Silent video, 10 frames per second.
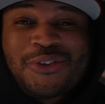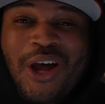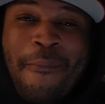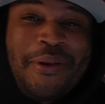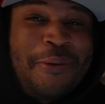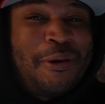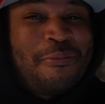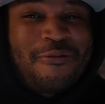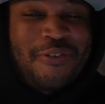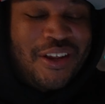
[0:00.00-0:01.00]
Yo, how many
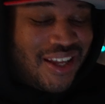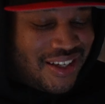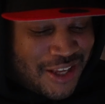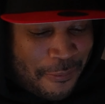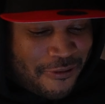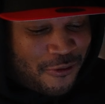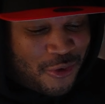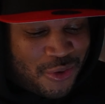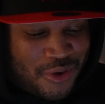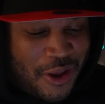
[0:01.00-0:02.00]
people felt like that
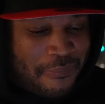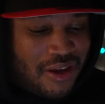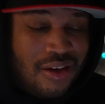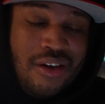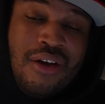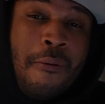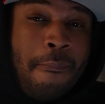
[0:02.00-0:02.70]
before, you know what I mean?